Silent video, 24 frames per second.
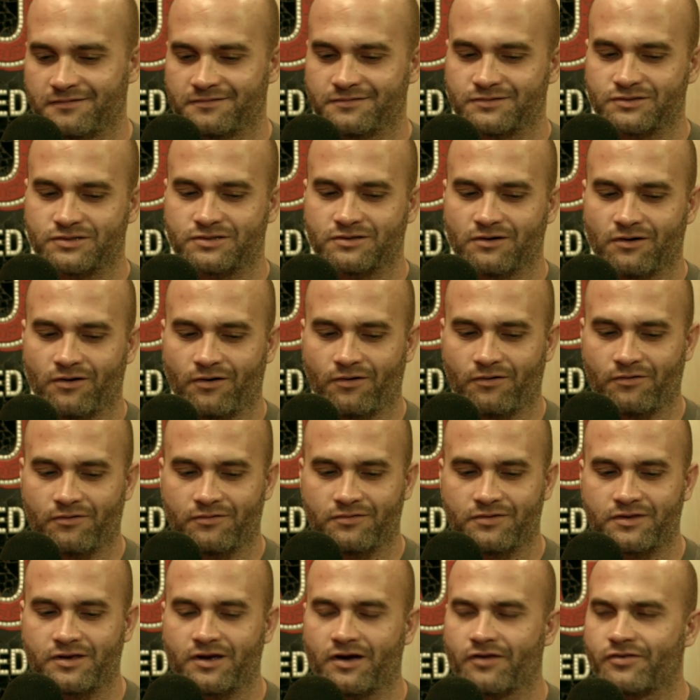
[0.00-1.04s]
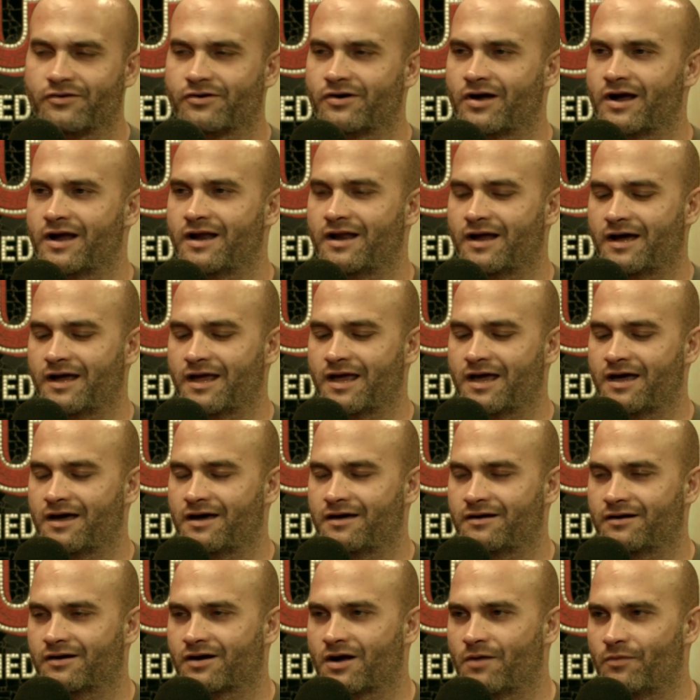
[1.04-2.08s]
So the other night, I
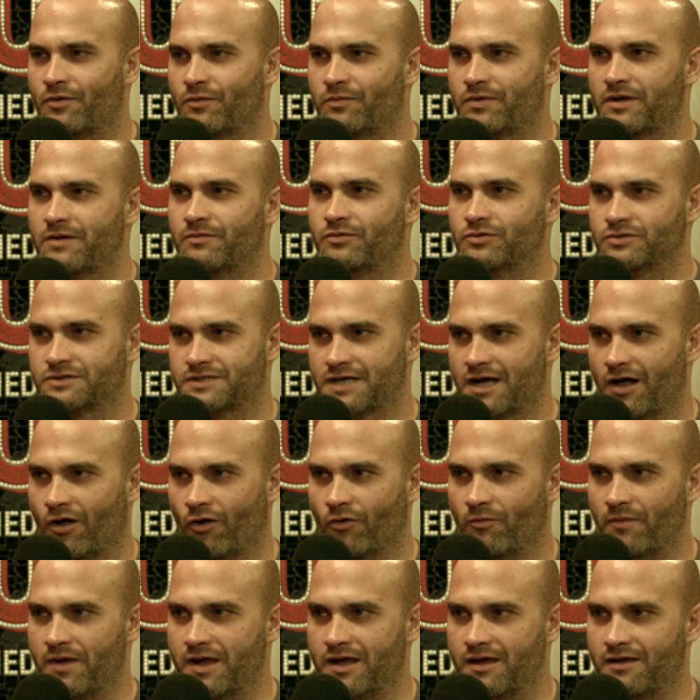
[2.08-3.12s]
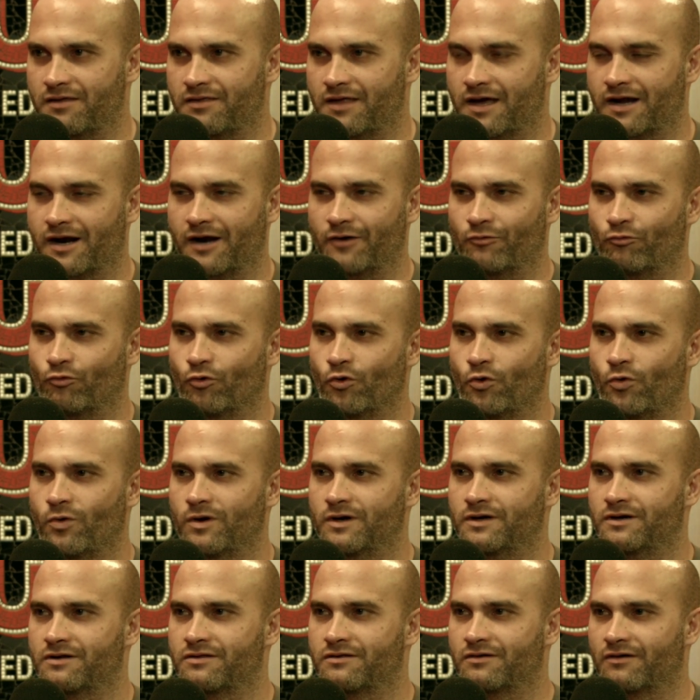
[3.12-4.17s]
had a couple people tell me that I
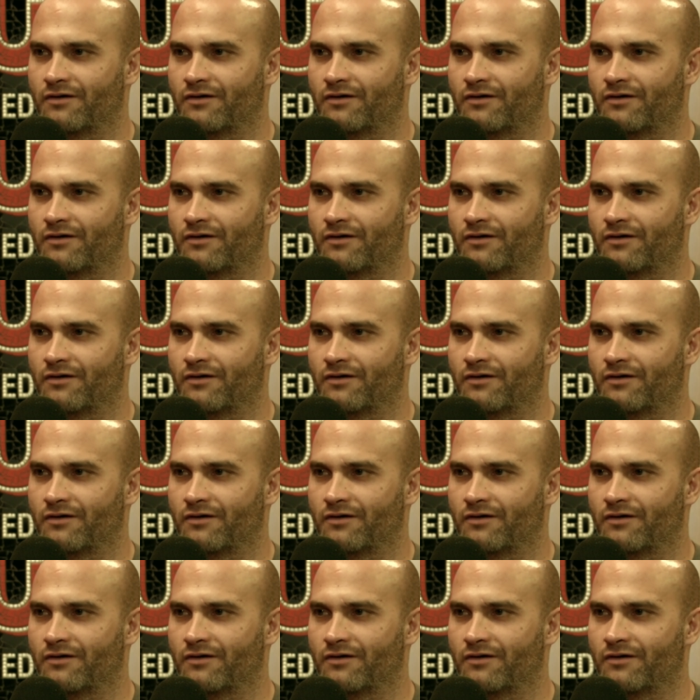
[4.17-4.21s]
ruined their